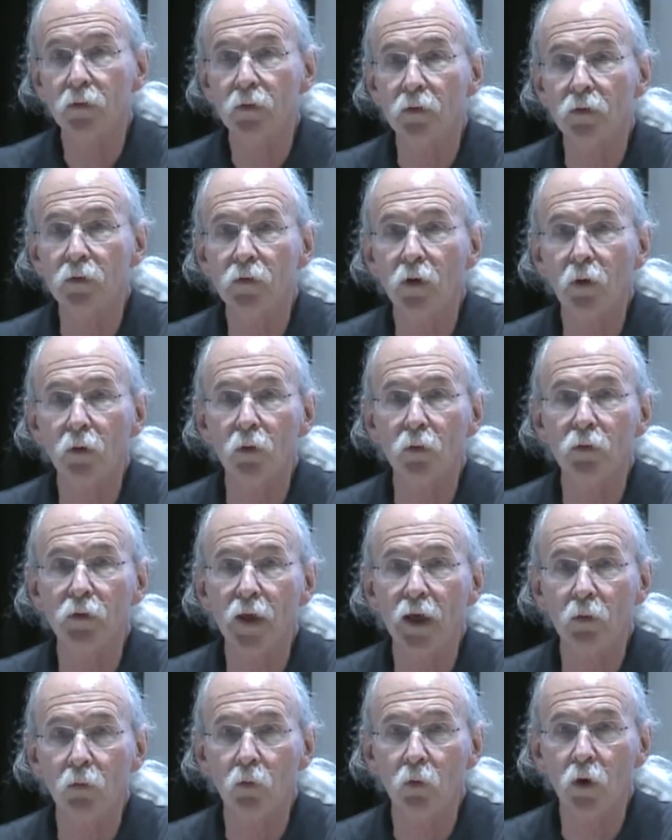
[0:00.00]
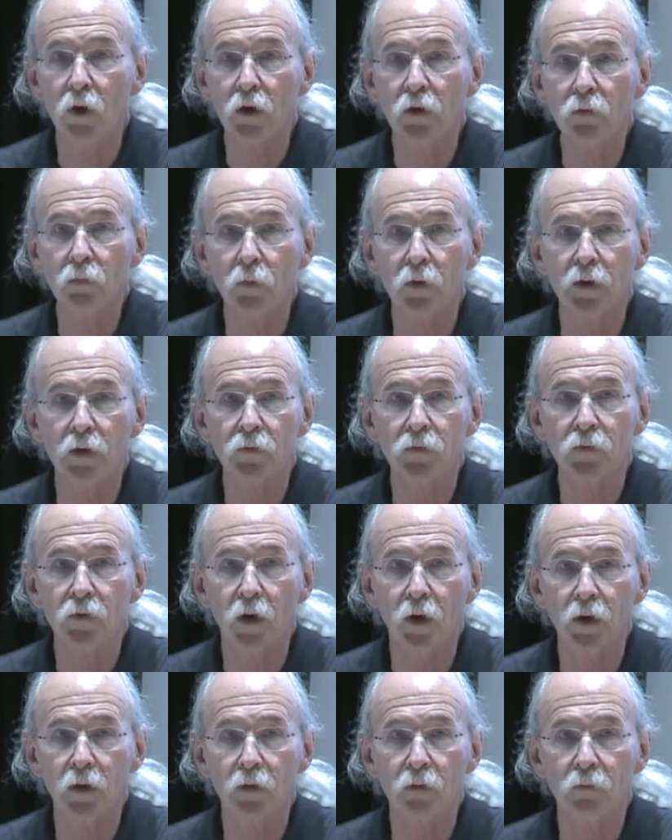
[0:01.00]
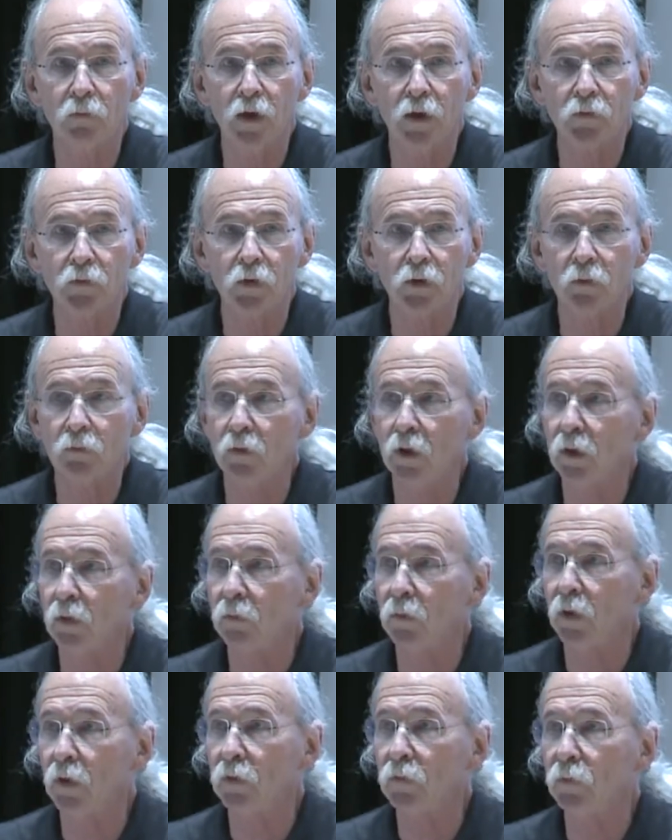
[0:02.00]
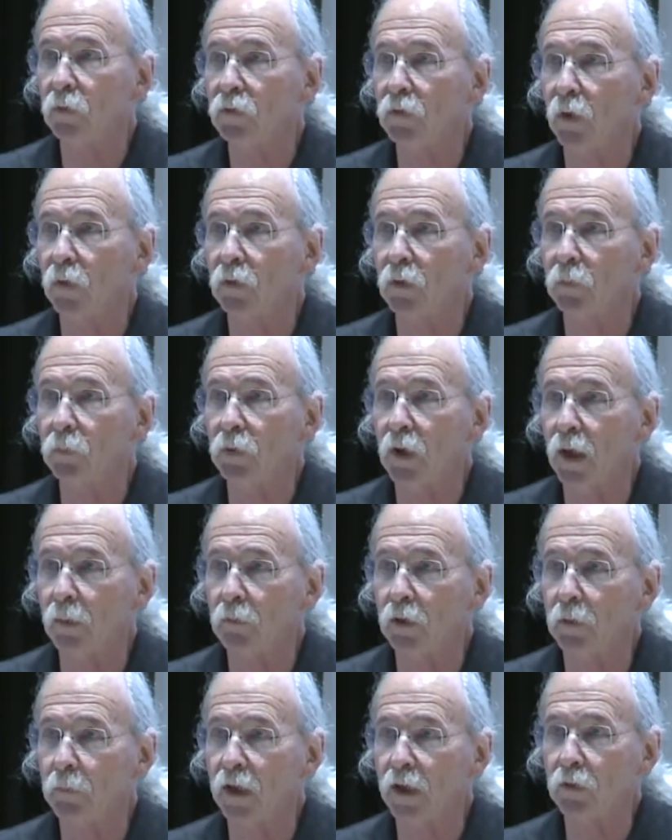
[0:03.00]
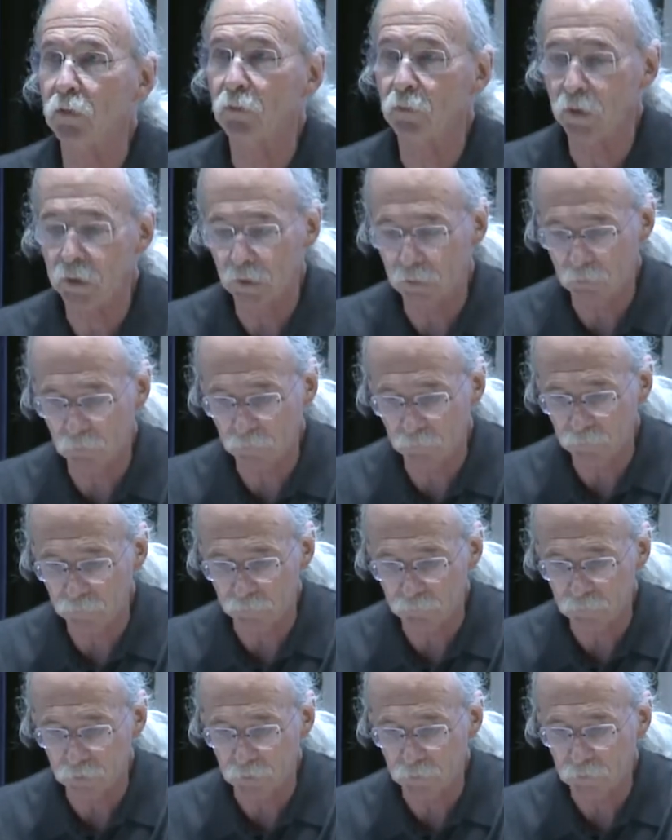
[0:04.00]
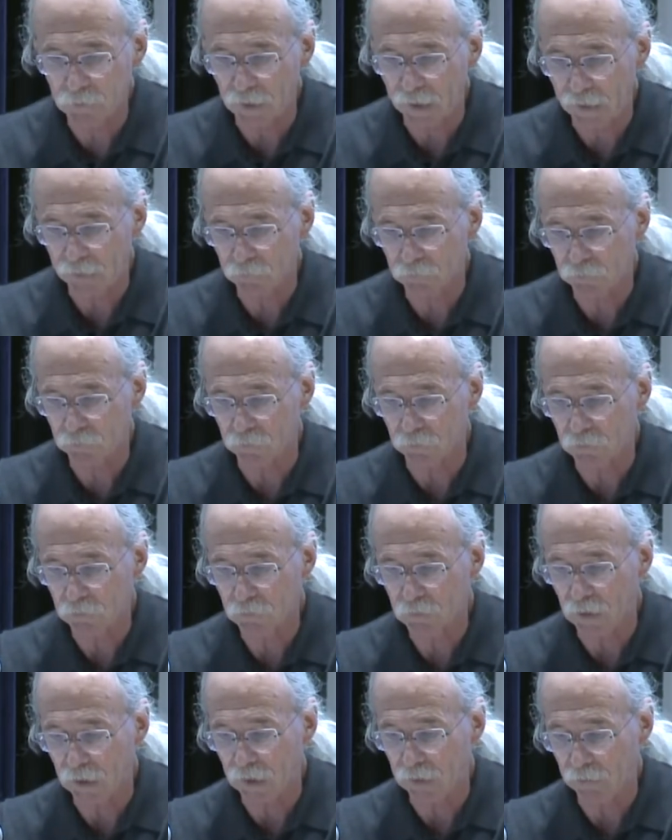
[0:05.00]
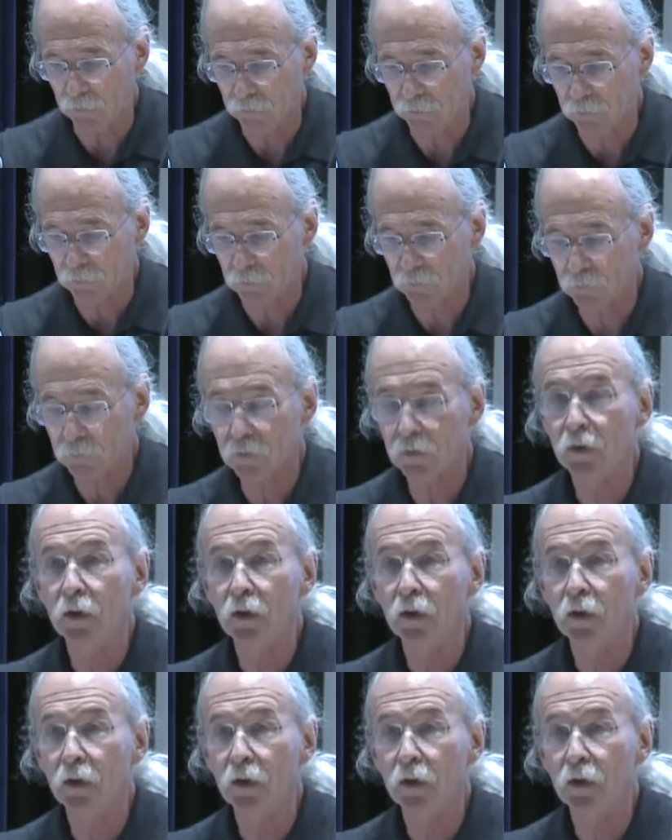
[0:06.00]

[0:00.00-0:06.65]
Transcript: Their total net worth when they started investing in railroads was only probably about $350,000.